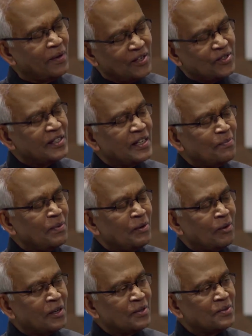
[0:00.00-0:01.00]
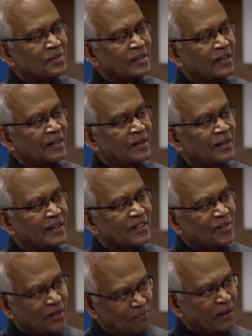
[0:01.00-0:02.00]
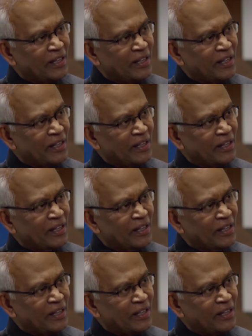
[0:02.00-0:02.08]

felicitate me was Sri